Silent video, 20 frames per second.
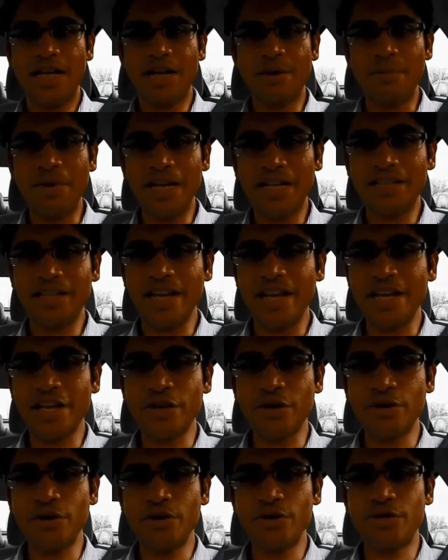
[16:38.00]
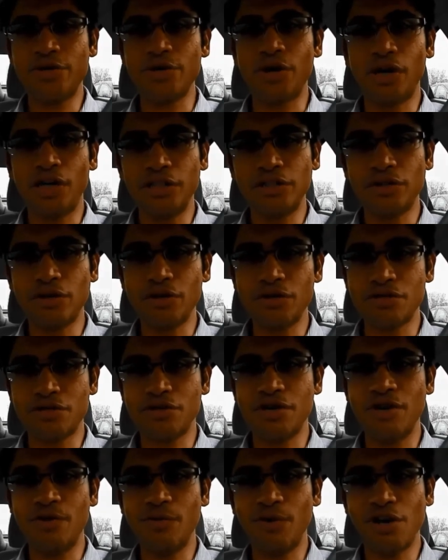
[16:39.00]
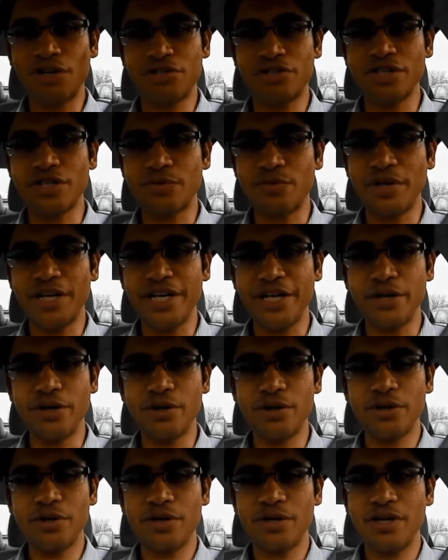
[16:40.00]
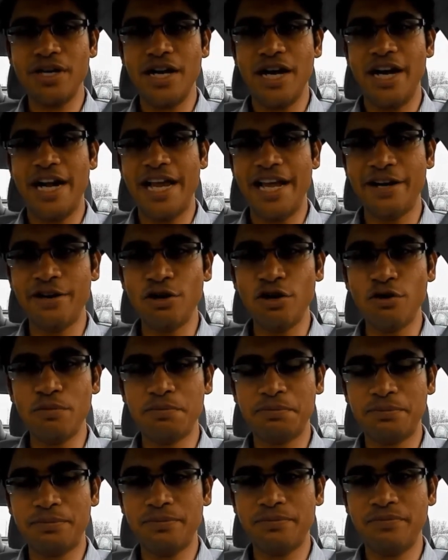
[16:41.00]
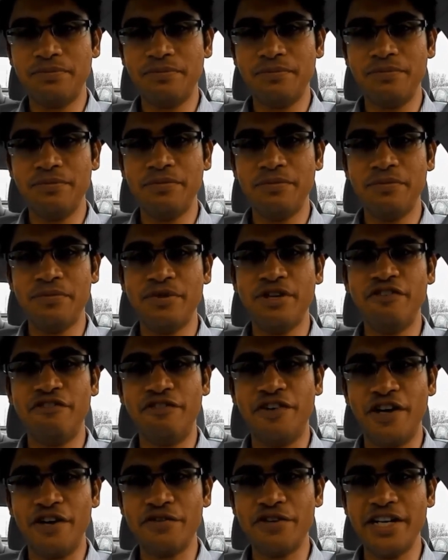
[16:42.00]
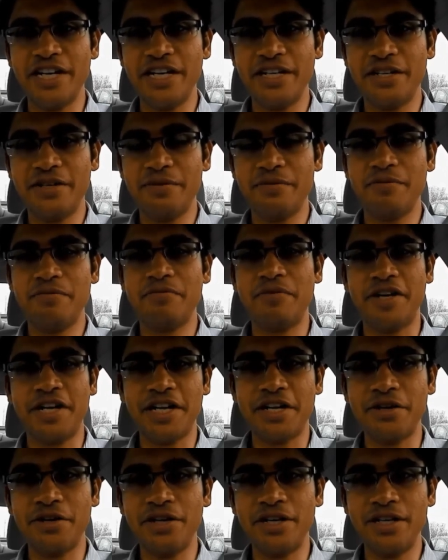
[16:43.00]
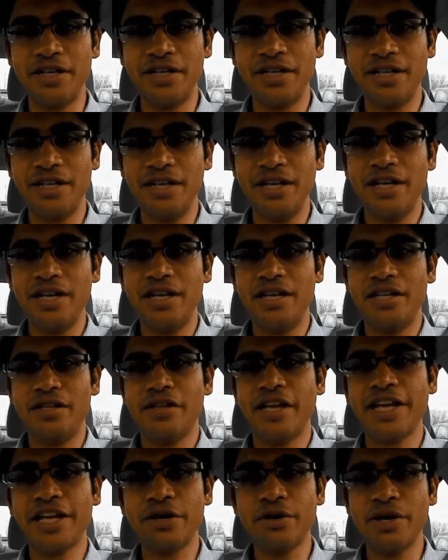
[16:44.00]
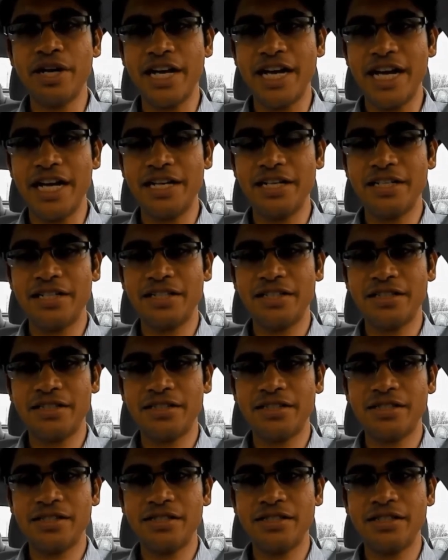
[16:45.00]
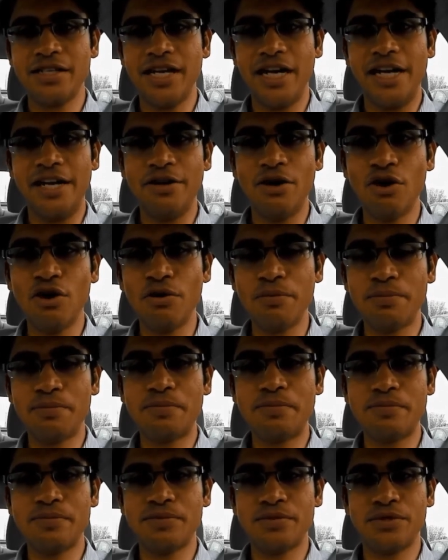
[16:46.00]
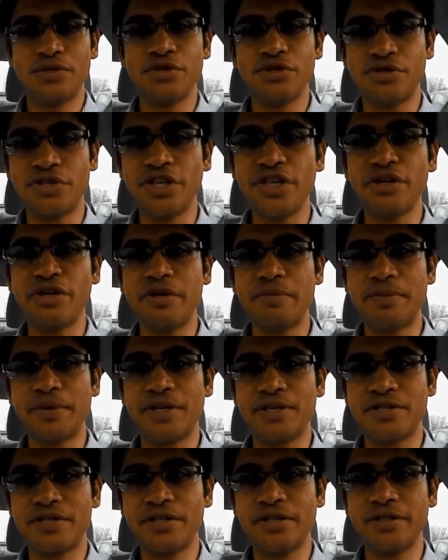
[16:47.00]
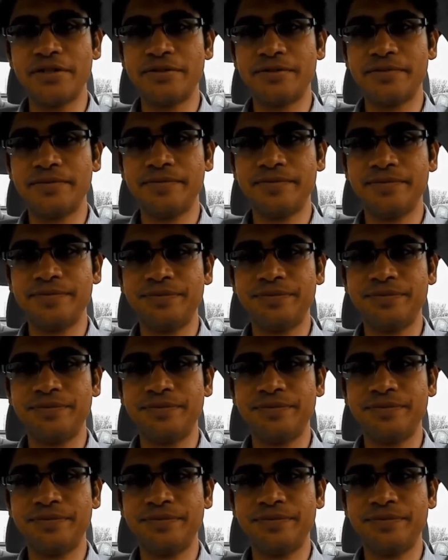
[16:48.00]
And a big thank you to all those who have watched this video, and I hope you found it pretty good. Thank you again, and hope to see you in person.